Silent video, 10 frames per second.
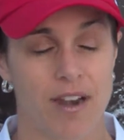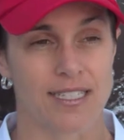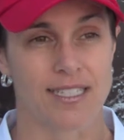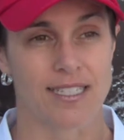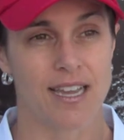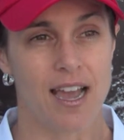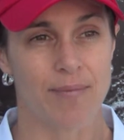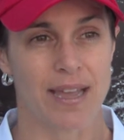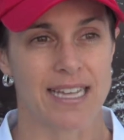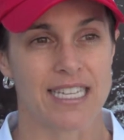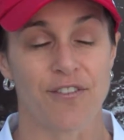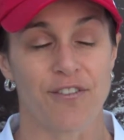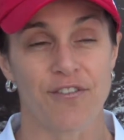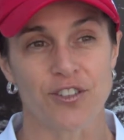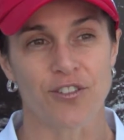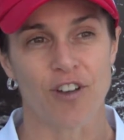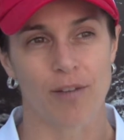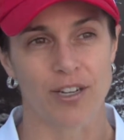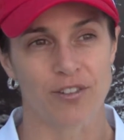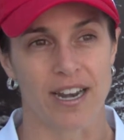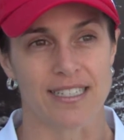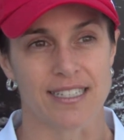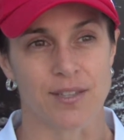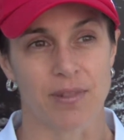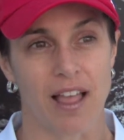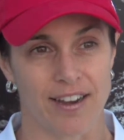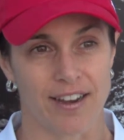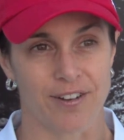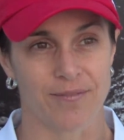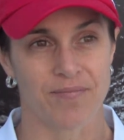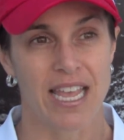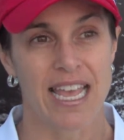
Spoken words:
the America's Cup as an official carbon credit supplier.